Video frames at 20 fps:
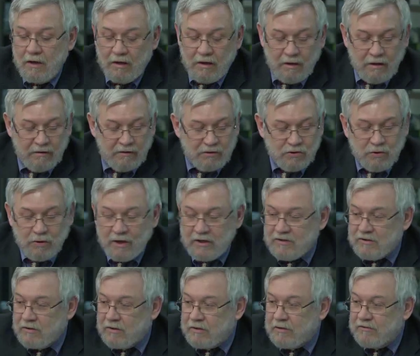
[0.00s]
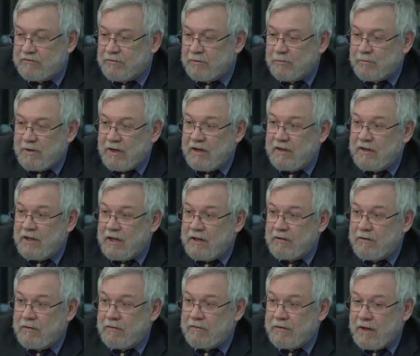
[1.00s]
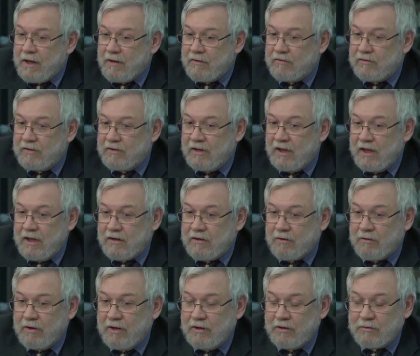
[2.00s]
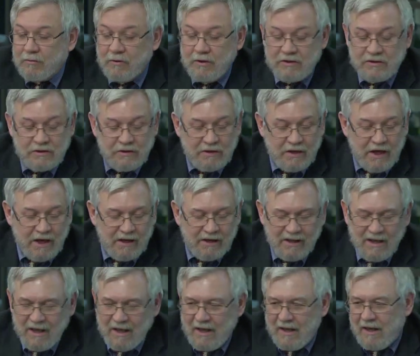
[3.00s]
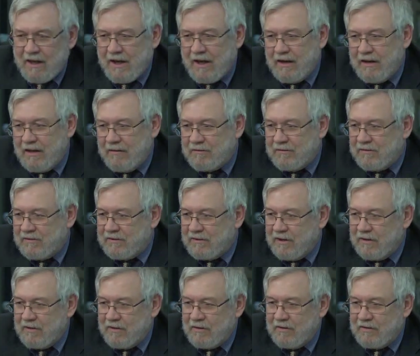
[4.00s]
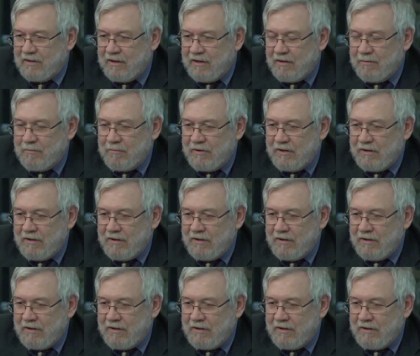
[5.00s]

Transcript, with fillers: Uh, the trade's looking for about a nine hundred thousand acre increase in that. I'd have to say that uh,